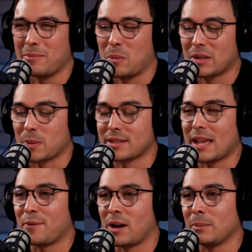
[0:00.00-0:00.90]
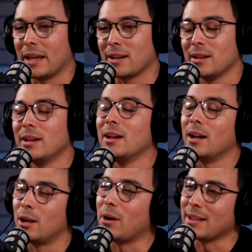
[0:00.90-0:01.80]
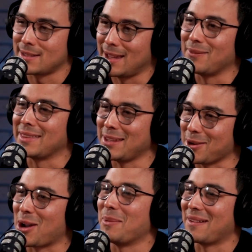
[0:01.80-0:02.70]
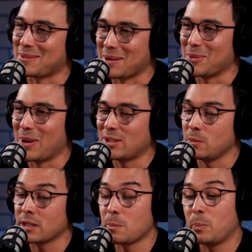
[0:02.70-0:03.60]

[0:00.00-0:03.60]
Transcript: had moments with Steph where I'm like, all right, Steph, I think you're coming after me way too much.